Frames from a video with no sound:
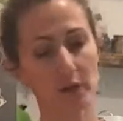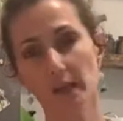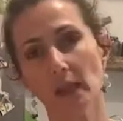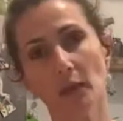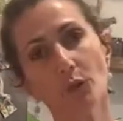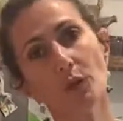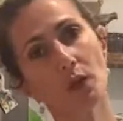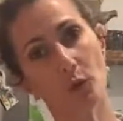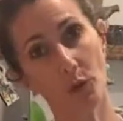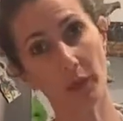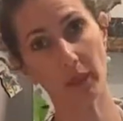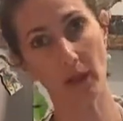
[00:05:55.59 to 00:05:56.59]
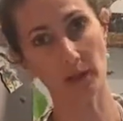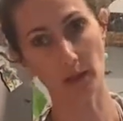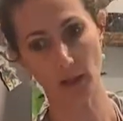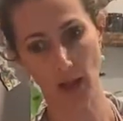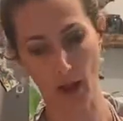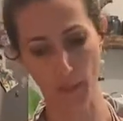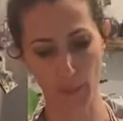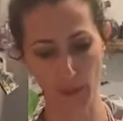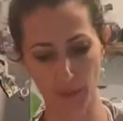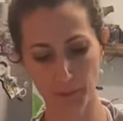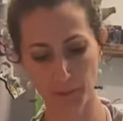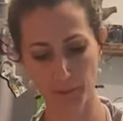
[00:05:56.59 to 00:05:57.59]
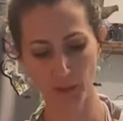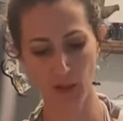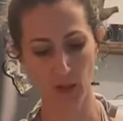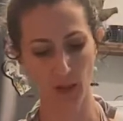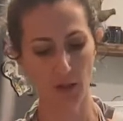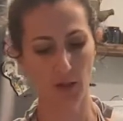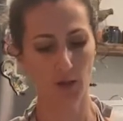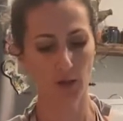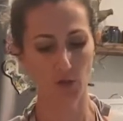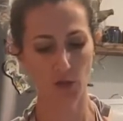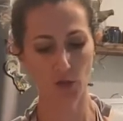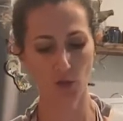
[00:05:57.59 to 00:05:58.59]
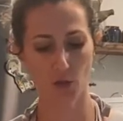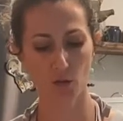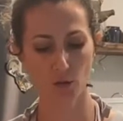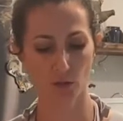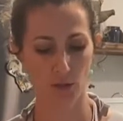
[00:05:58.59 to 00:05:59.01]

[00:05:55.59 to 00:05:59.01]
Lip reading: and we don't want that to happen. So